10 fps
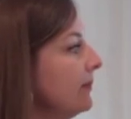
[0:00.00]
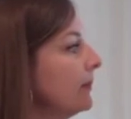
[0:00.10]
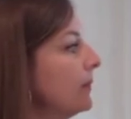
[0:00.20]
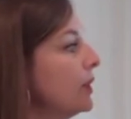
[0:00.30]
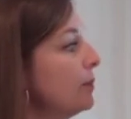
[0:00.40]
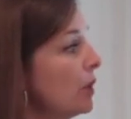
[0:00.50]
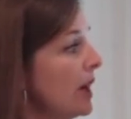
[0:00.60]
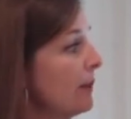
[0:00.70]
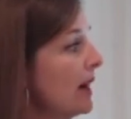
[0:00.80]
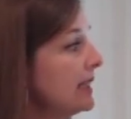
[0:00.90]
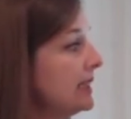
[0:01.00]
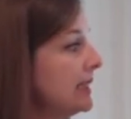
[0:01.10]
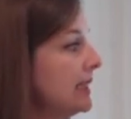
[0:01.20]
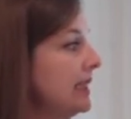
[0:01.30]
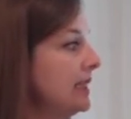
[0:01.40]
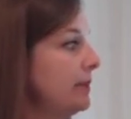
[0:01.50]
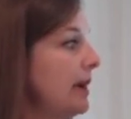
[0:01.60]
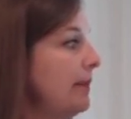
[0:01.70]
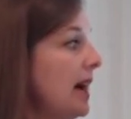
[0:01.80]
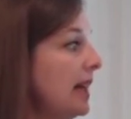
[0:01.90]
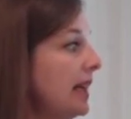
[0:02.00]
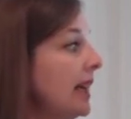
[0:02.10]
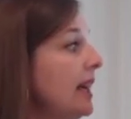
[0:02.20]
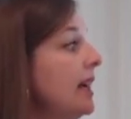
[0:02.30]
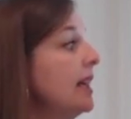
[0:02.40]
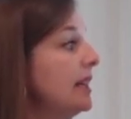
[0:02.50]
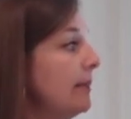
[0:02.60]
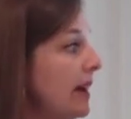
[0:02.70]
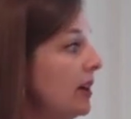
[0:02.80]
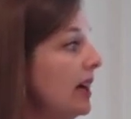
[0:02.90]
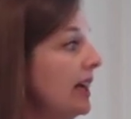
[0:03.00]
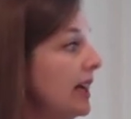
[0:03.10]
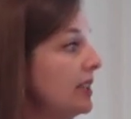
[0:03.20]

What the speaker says: The more I practice listening to my body, the better I get to